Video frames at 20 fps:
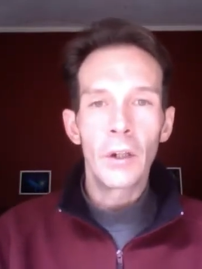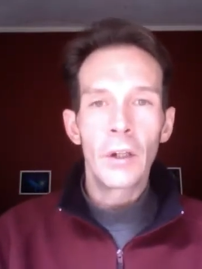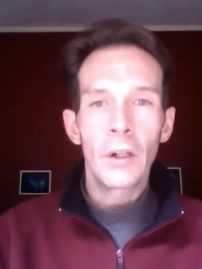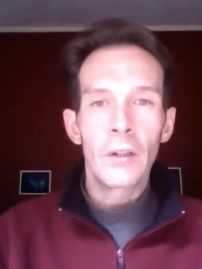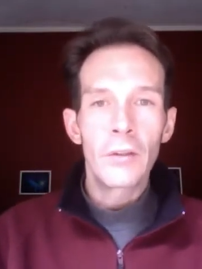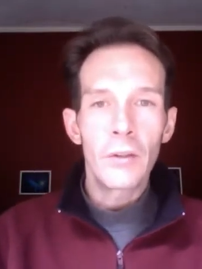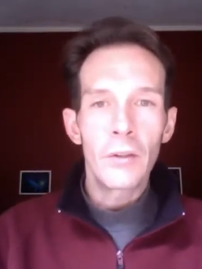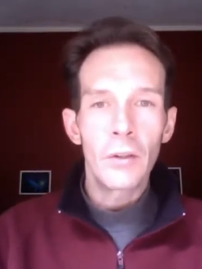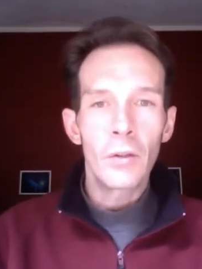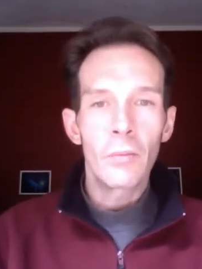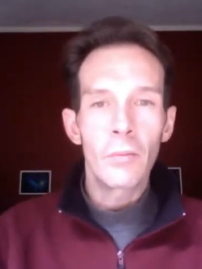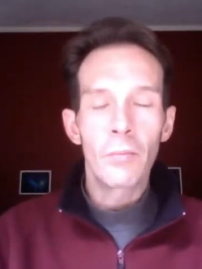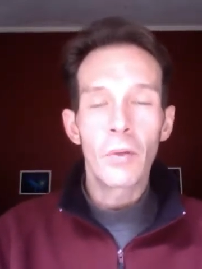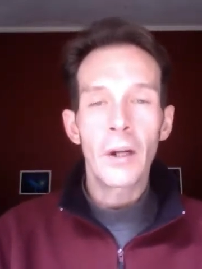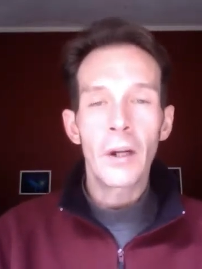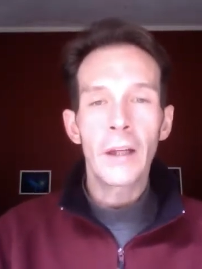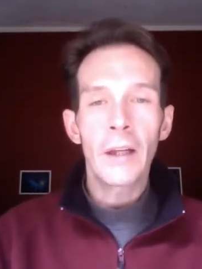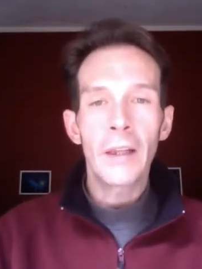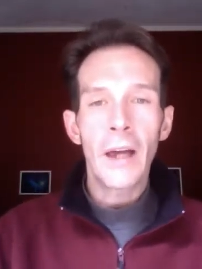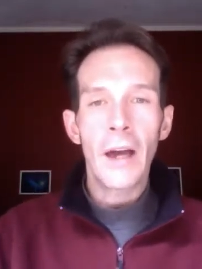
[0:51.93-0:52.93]
to
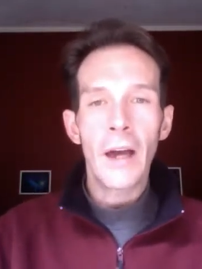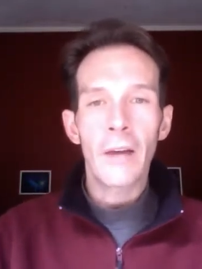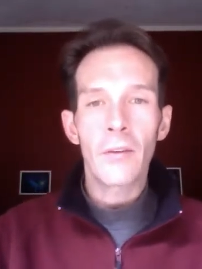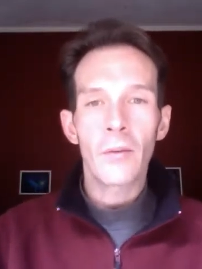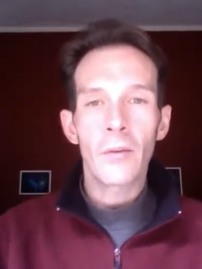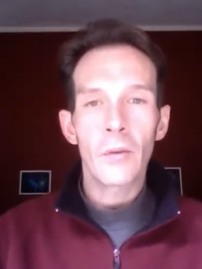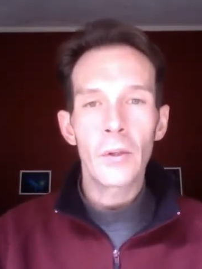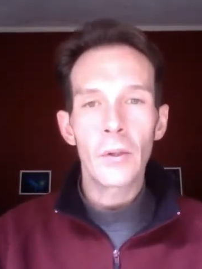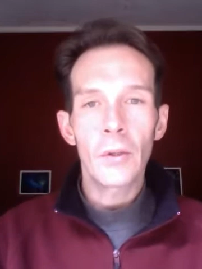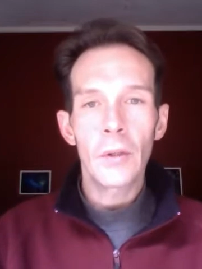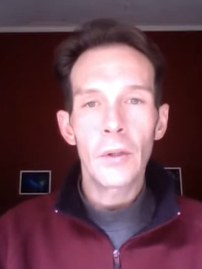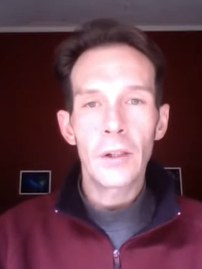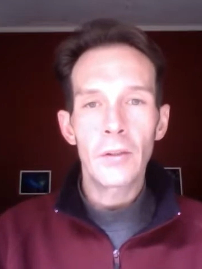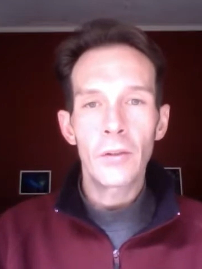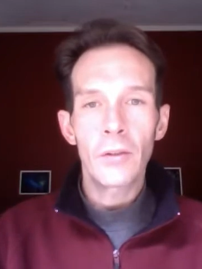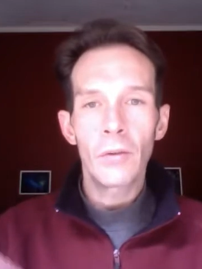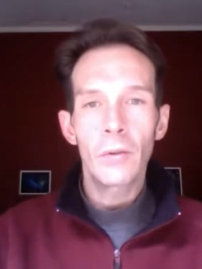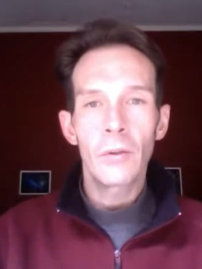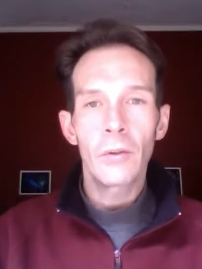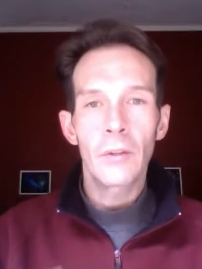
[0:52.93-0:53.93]
bring that through
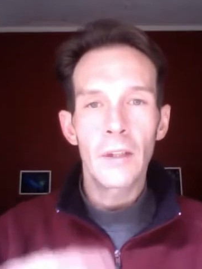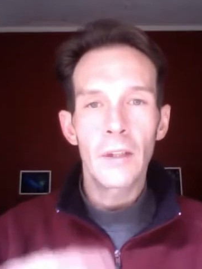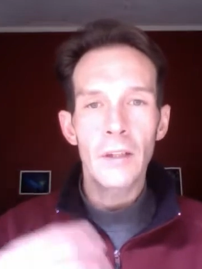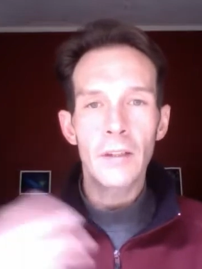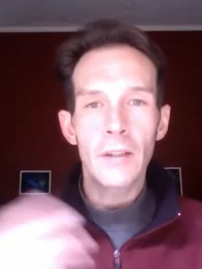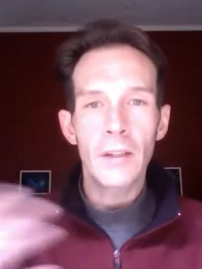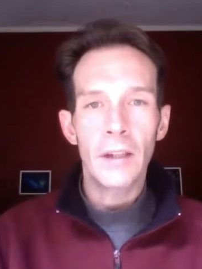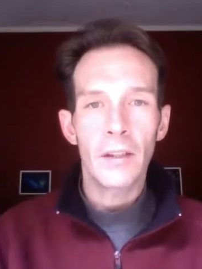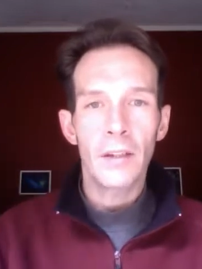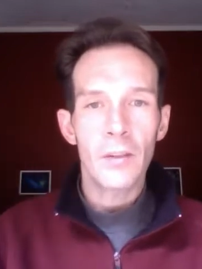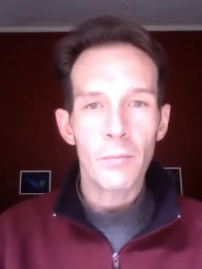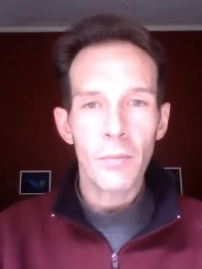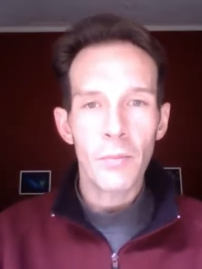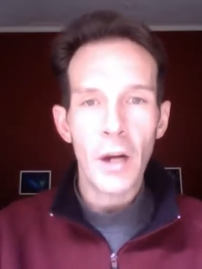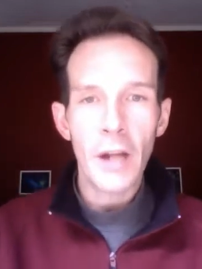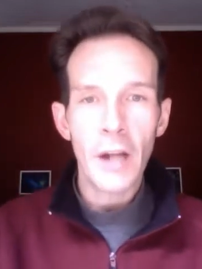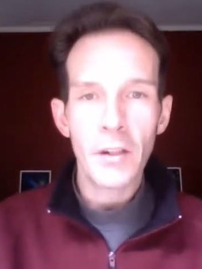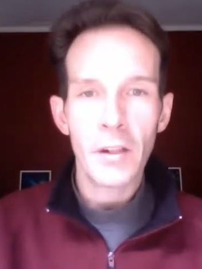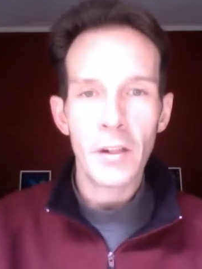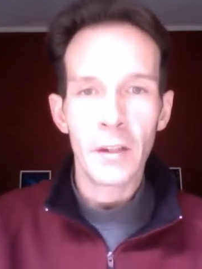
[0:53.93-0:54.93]
into this
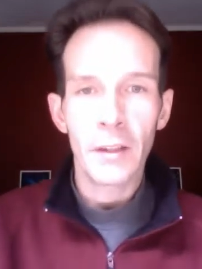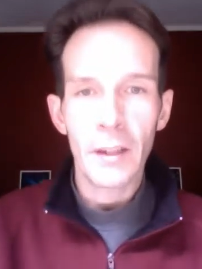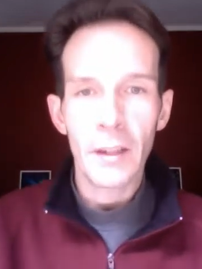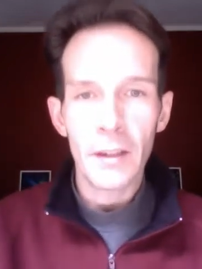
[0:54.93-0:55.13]
expression,